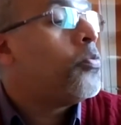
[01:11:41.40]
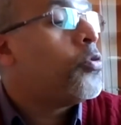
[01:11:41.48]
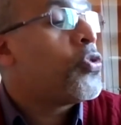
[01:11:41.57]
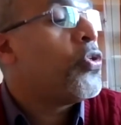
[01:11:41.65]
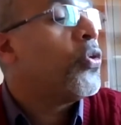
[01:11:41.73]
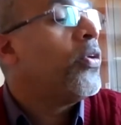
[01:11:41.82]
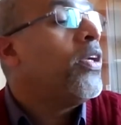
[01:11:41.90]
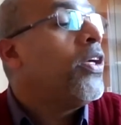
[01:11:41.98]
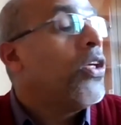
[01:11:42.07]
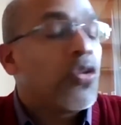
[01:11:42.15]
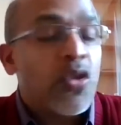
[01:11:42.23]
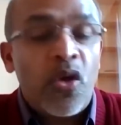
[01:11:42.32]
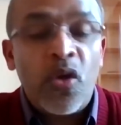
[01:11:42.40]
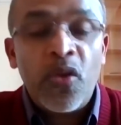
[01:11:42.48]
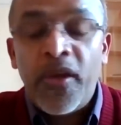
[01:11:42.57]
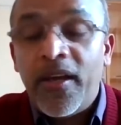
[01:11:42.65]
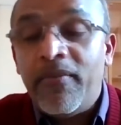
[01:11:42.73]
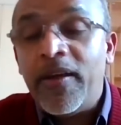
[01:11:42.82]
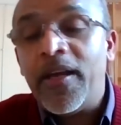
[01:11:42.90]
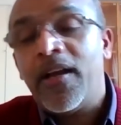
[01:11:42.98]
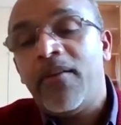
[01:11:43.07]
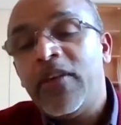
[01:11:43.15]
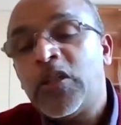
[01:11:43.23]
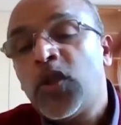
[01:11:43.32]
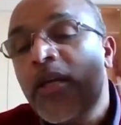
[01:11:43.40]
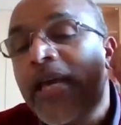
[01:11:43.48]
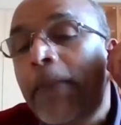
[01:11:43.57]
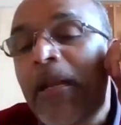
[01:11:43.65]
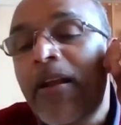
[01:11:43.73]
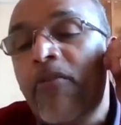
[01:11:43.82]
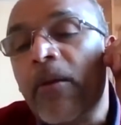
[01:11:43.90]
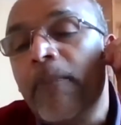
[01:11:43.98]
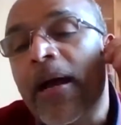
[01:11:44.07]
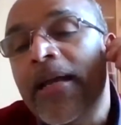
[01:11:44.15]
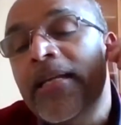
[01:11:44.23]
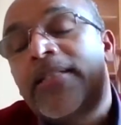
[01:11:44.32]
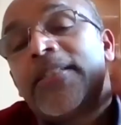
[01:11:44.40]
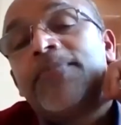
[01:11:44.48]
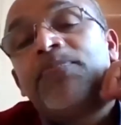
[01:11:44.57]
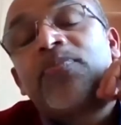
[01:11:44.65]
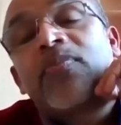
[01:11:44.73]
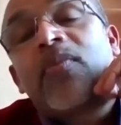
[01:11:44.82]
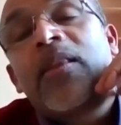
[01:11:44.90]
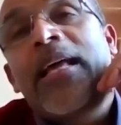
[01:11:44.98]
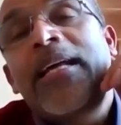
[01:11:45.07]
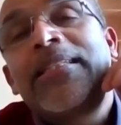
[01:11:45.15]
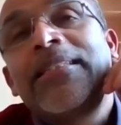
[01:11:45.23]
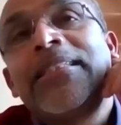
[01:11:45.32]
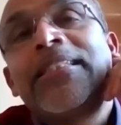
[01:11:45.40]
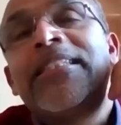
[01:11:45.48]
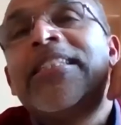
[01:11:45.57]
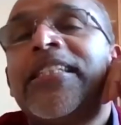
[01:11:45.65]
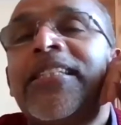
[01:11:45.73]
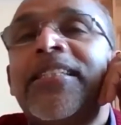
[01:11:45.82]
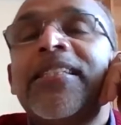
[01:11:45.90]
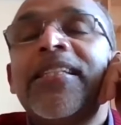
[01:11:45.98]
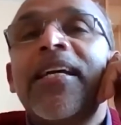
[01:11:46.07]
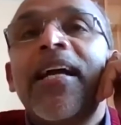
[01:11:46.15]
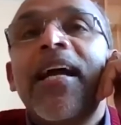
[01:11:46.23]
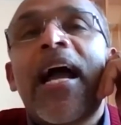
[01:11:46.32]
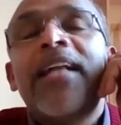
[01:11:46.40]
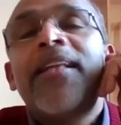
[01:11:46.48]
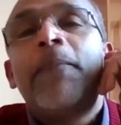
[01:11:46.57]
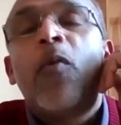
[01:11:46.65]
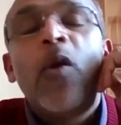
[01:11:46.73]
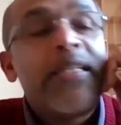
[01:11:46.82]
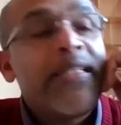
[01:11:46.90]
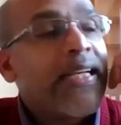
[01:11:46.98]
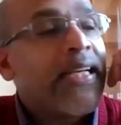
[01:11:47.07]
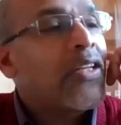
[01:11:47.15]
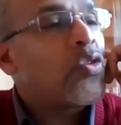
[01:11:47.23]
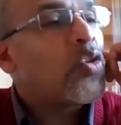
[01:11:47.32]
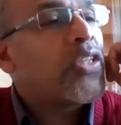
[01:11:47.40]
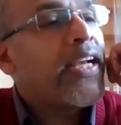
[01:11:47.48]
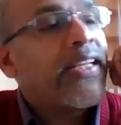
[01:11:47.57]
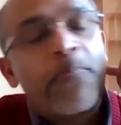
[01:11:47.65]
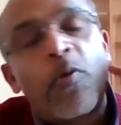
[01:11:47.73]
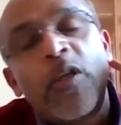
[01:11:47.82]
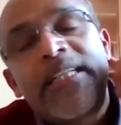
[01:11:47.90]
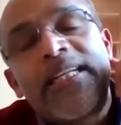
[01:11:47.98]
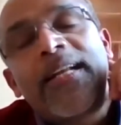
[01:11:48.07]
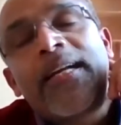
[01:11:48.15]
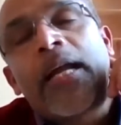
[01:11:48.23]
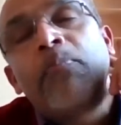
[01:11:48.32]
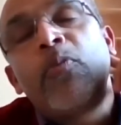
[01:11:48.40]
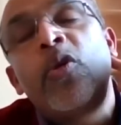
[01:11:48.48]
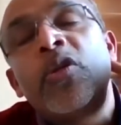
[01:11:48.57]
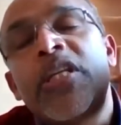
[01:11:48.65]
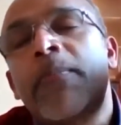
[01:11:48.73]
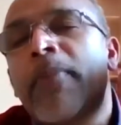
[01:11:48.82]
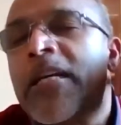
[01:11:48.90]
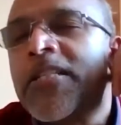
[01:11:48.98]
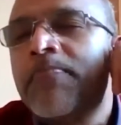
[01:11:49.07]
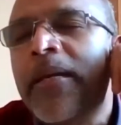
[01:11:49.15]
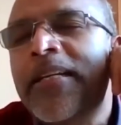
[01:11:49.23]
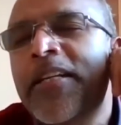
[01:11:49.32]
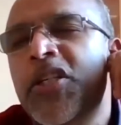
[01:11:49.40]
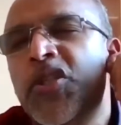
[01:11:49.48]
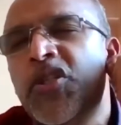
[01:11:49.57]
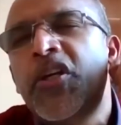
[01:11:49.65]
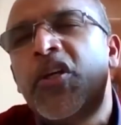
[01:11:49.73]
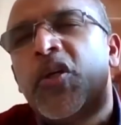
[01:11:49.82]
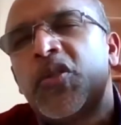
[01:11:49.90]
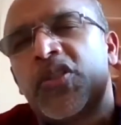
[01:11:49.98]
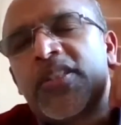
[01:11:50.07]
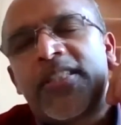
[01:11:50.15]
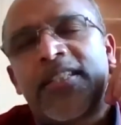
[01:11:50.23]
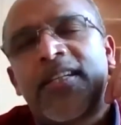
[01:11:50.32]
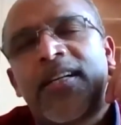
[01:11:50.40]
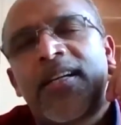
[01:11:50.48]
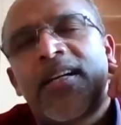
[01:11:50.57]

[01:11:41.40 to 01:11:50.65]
pursue. So we, uh, we should keep in our mind that the church and the political society, political community must be distinguished.